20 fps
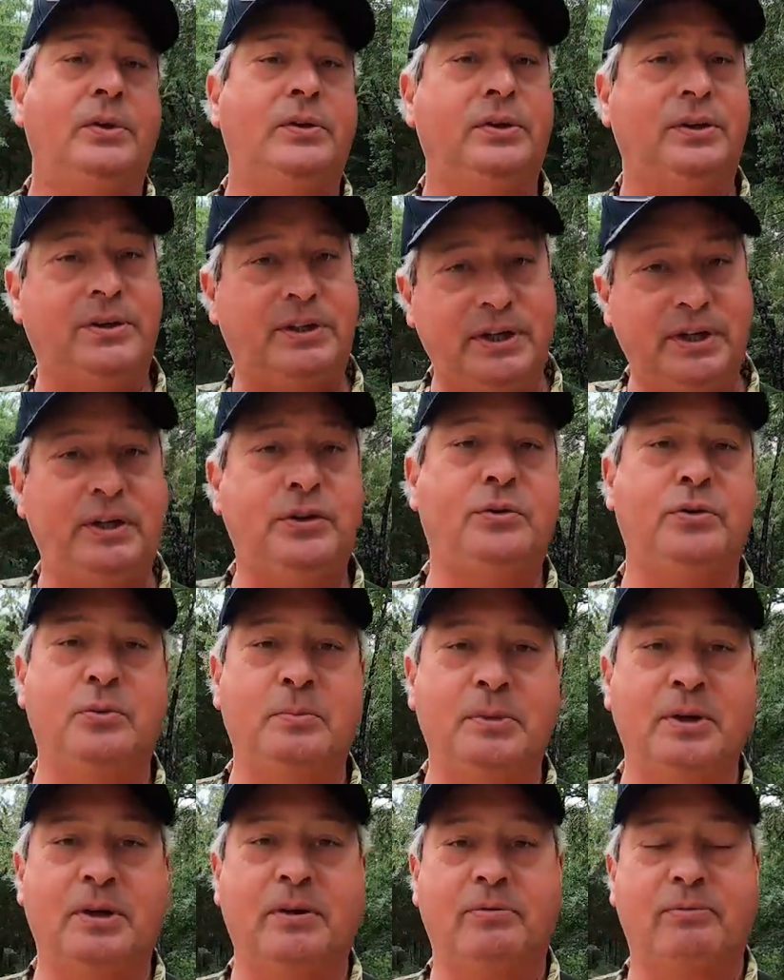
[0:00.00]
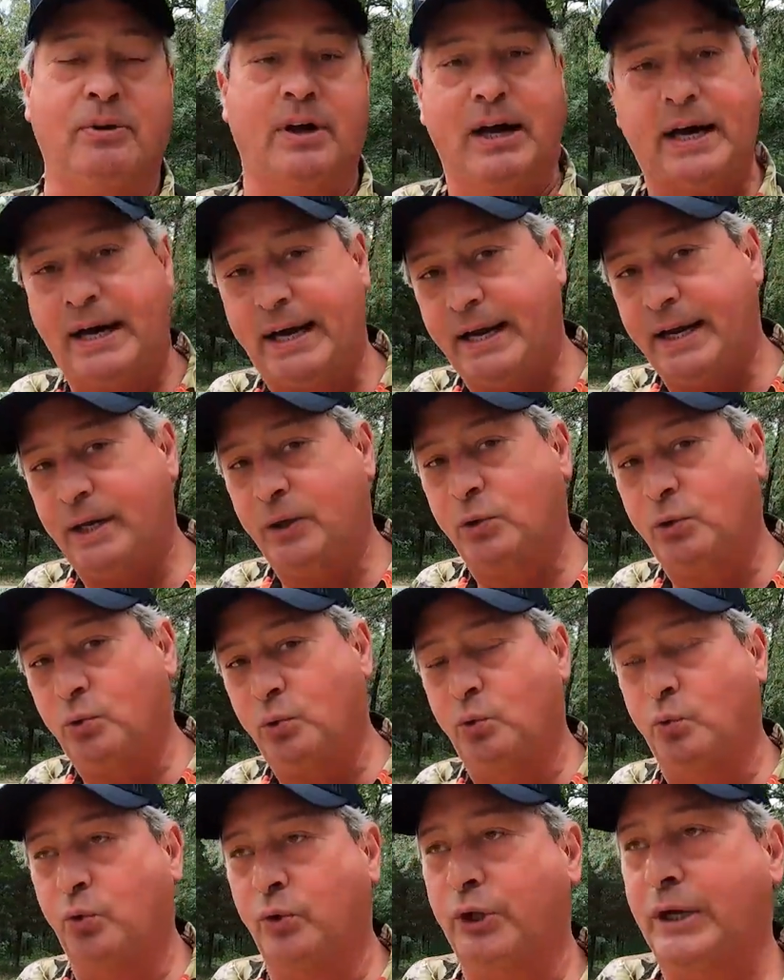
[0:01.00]
to dehumidify and
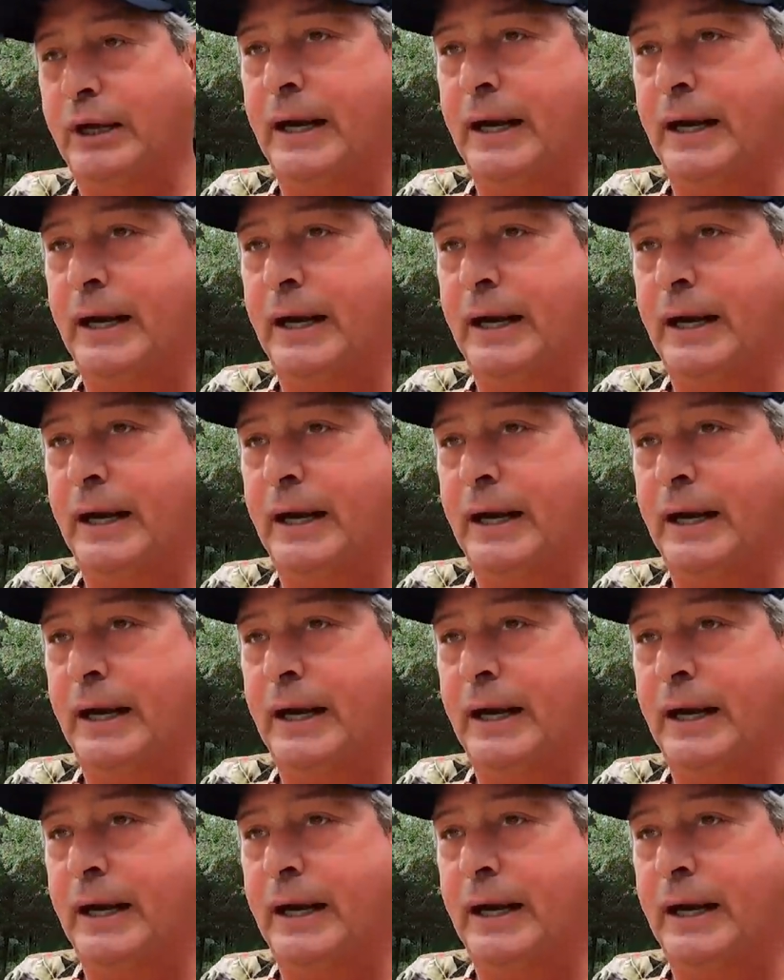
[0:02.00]
cool